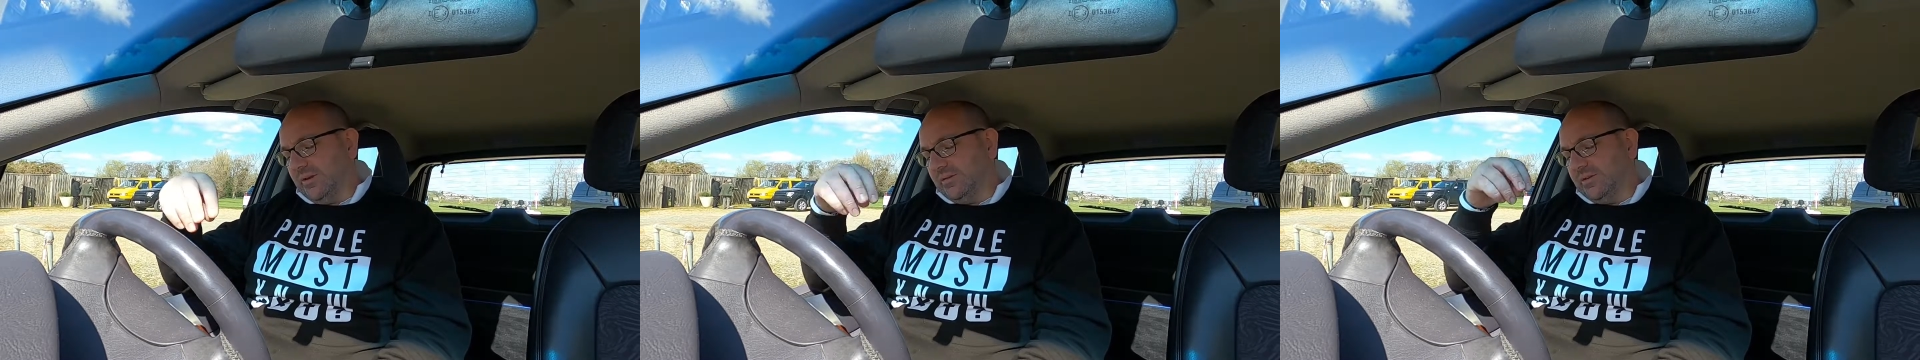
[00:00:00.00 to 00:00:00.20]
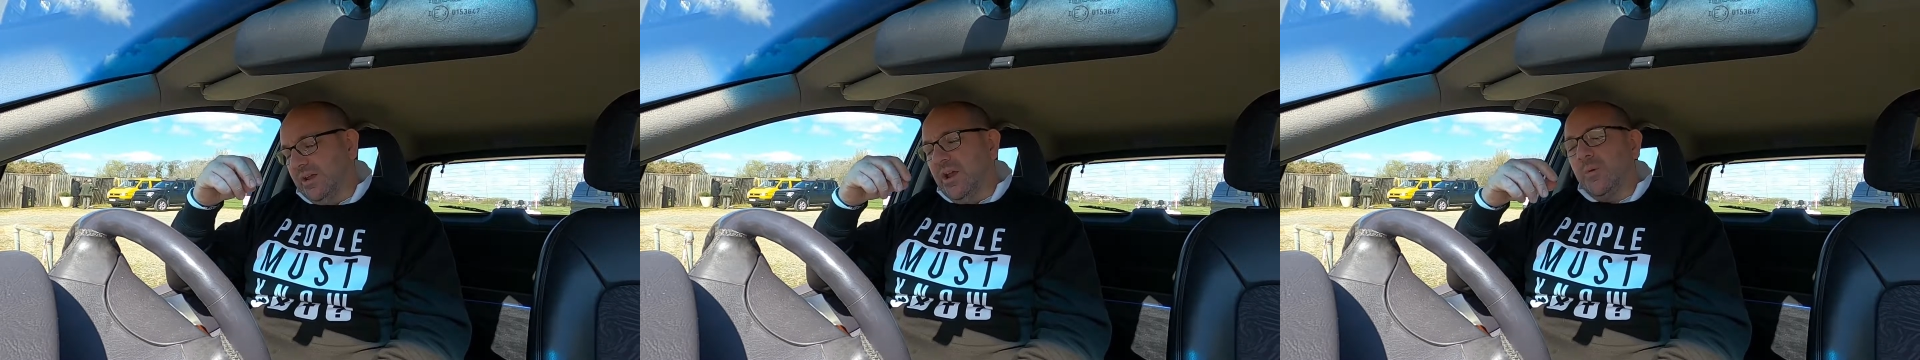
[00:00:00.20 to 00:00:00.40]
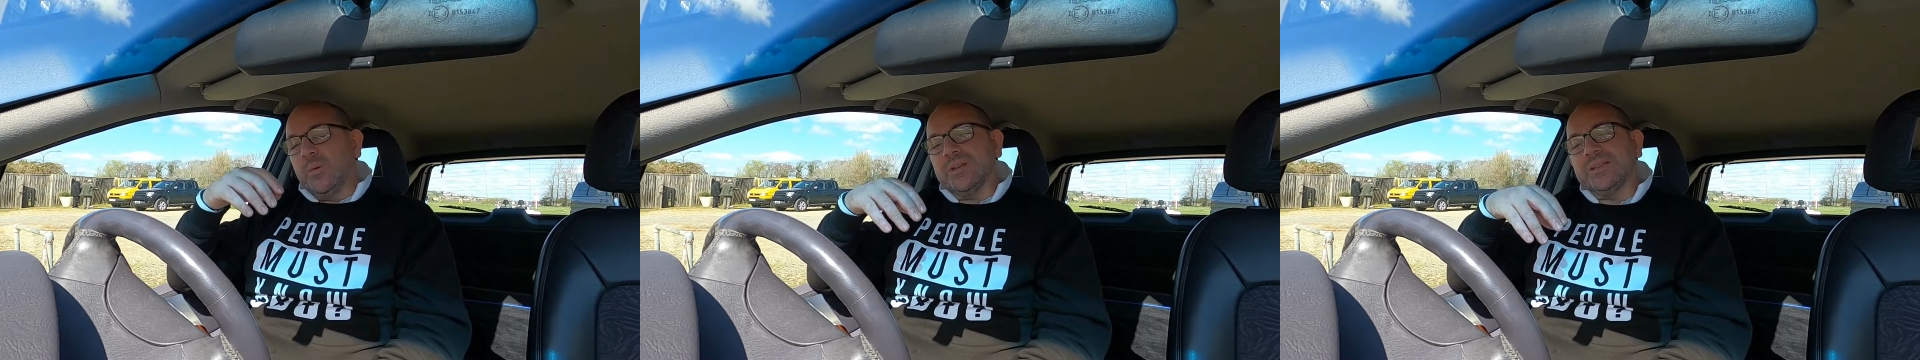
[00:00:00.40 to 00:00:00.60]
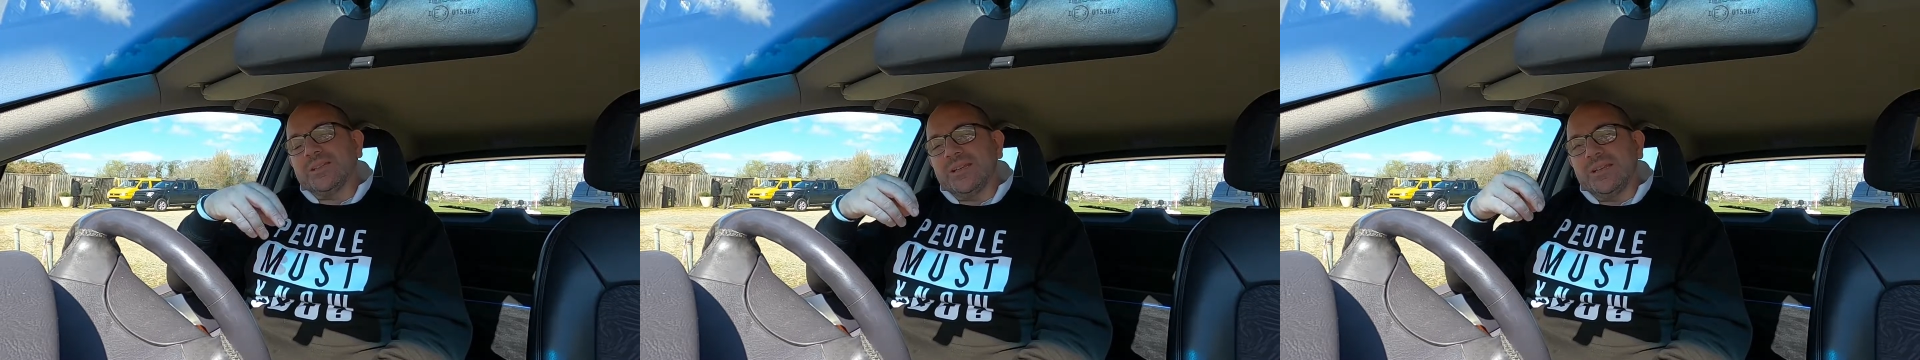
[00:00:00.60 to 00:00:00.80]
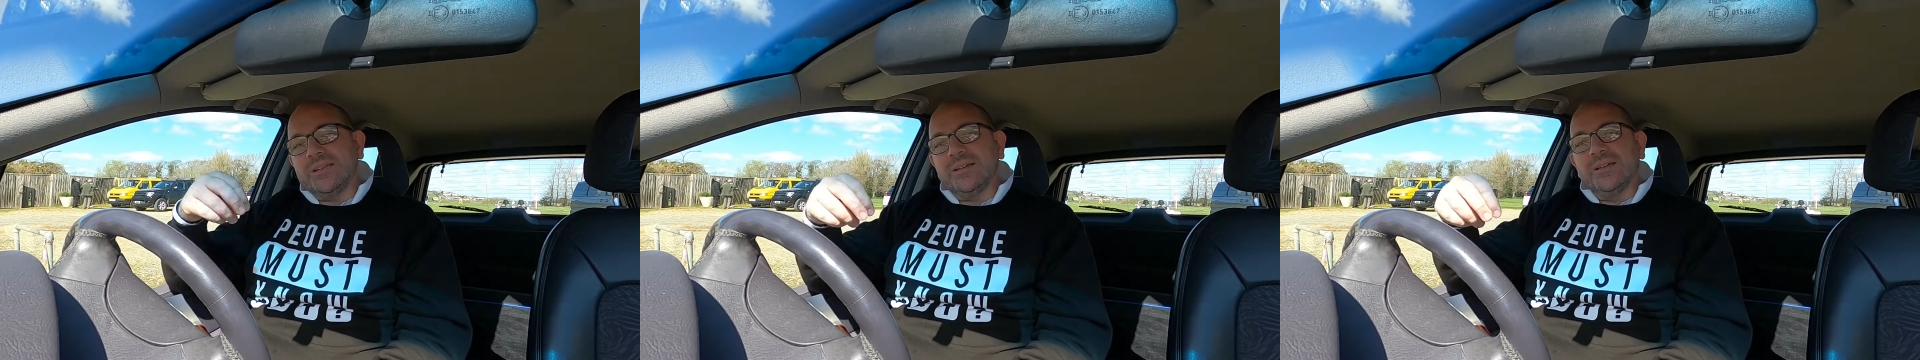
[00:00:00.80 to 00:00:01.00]
Because we
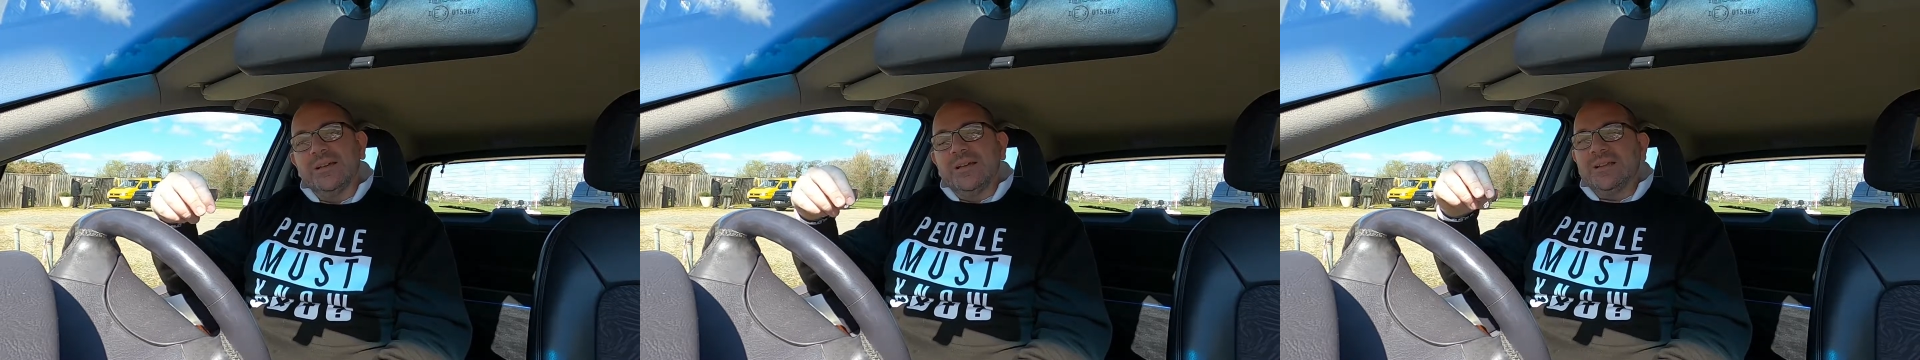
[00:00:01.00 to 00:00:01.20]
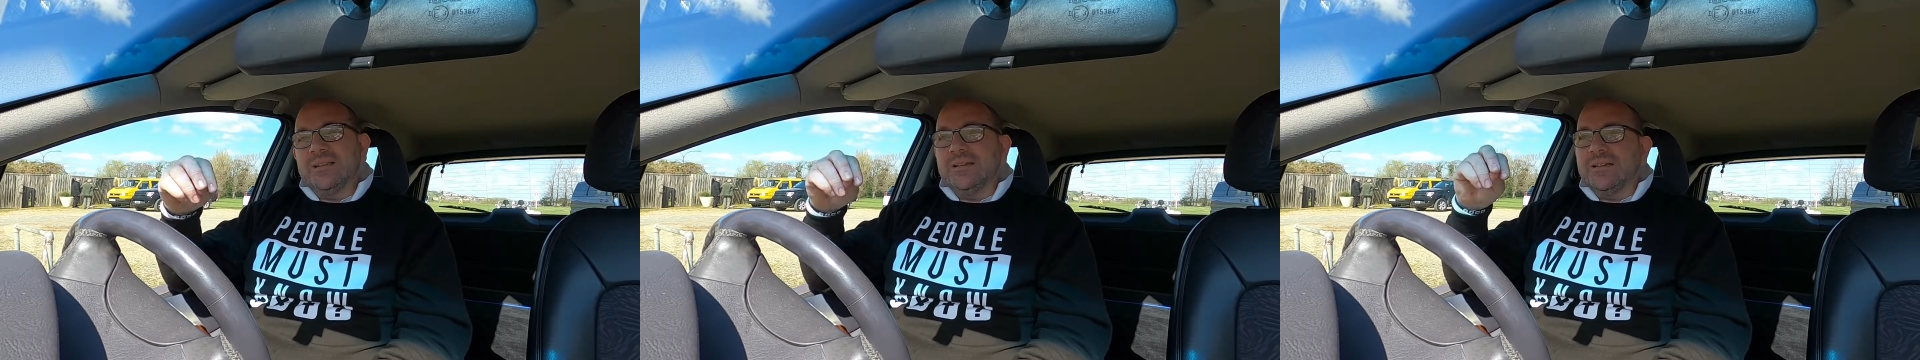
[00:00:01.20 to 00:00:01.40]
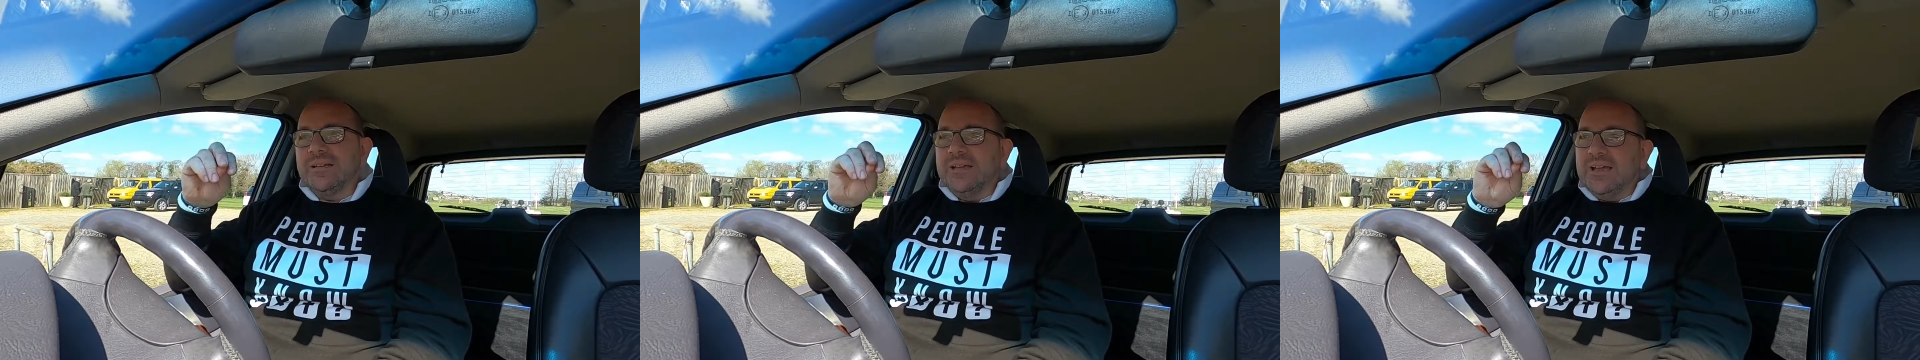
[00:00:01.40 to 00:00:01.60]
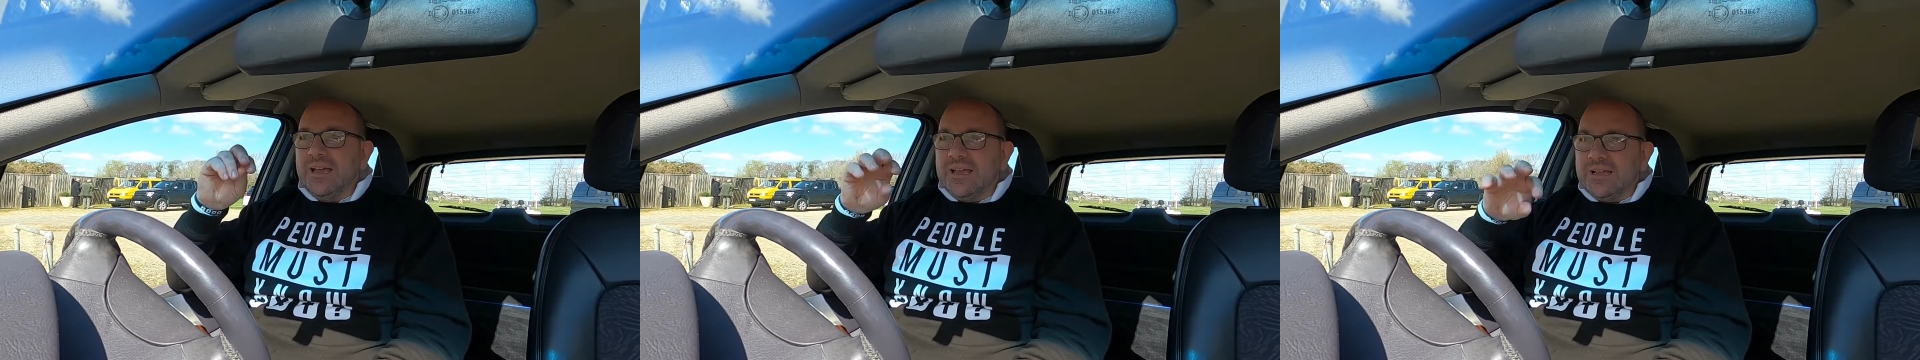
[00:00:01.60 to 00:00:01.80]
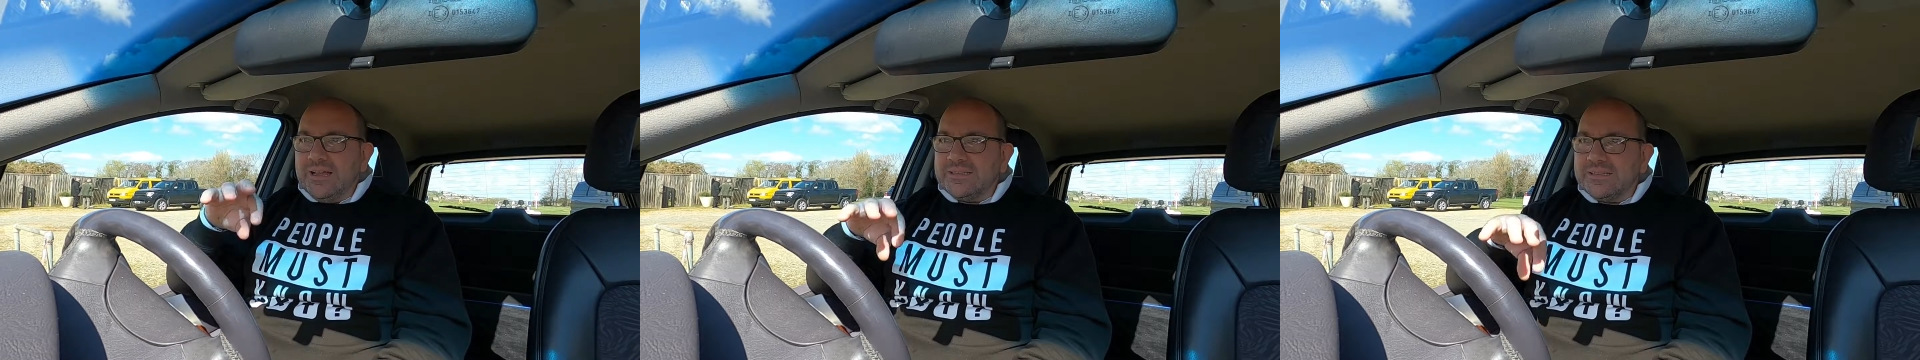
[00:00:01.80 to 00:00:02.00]
see that
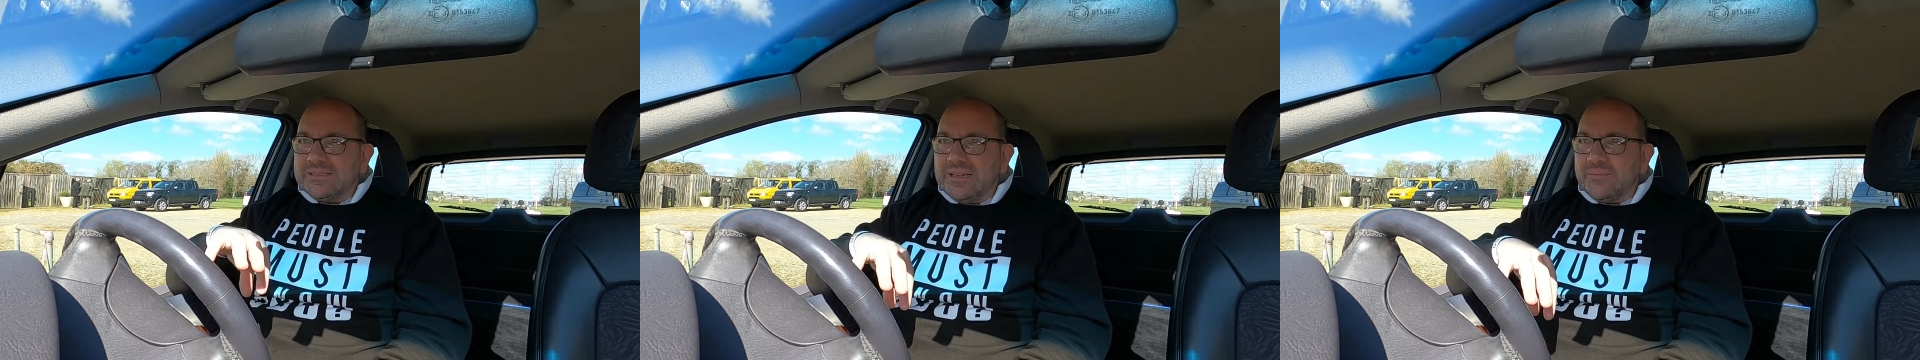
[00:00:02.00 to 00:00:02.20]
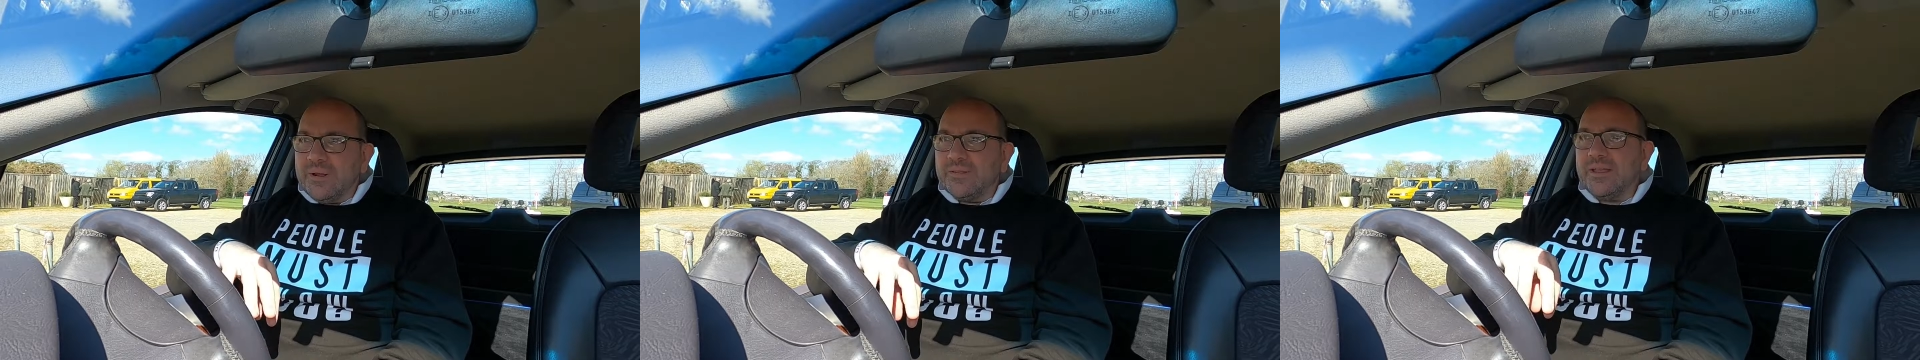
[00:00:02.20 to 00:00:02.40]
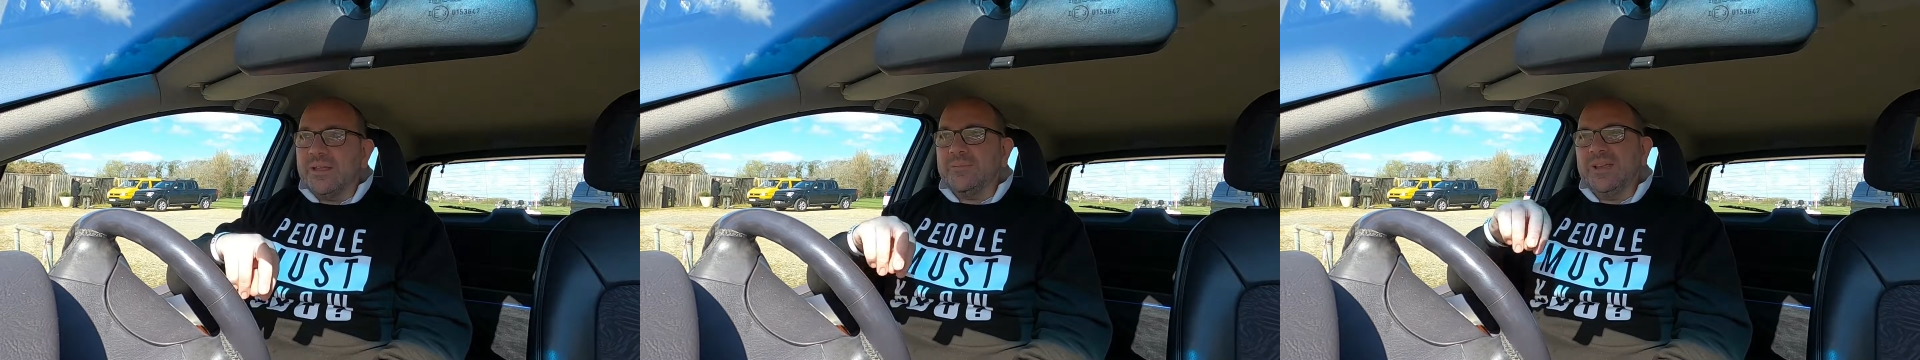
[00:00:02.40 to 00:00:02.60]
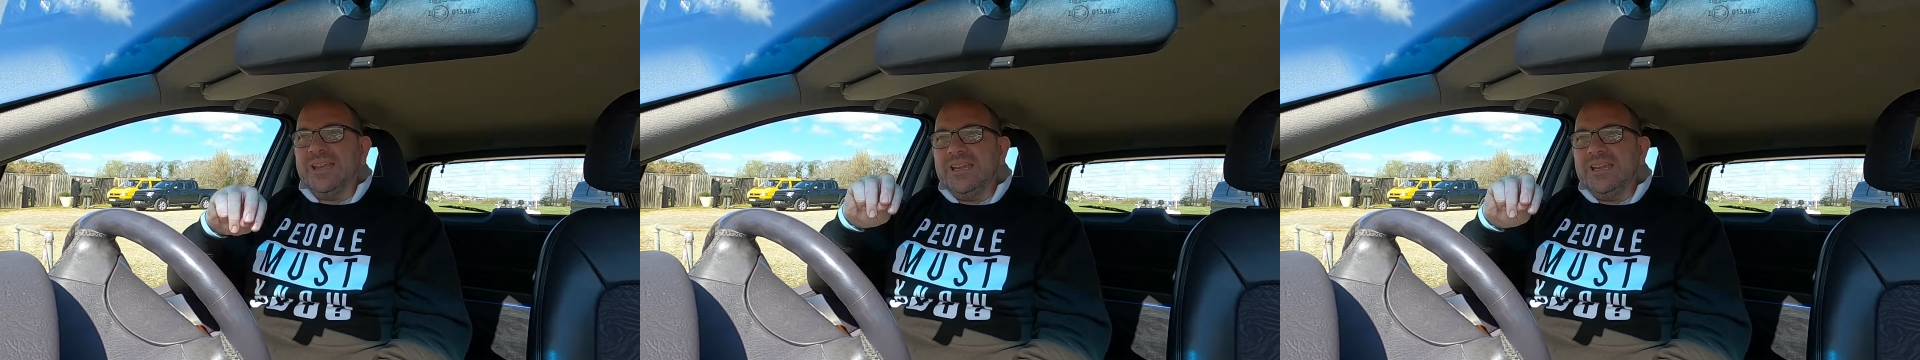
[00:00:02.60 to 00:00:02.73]
as I said about that,